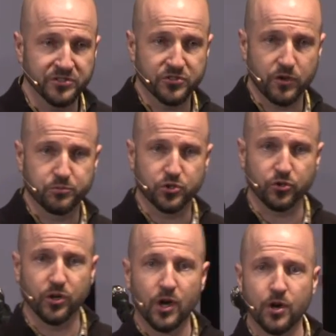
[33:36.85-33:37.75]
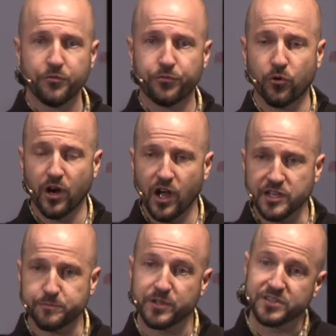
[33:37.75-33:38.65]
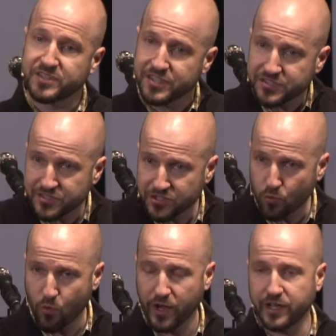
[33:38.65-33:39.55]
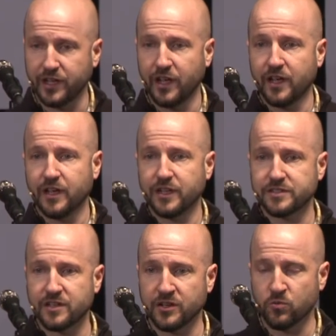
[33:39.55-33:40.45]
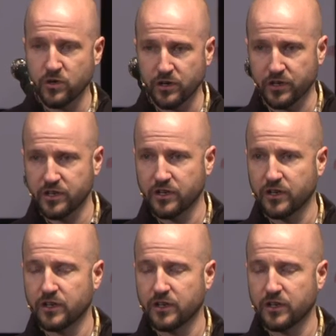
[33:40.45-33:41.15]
in Scripture for us, because this is the way it's going to work.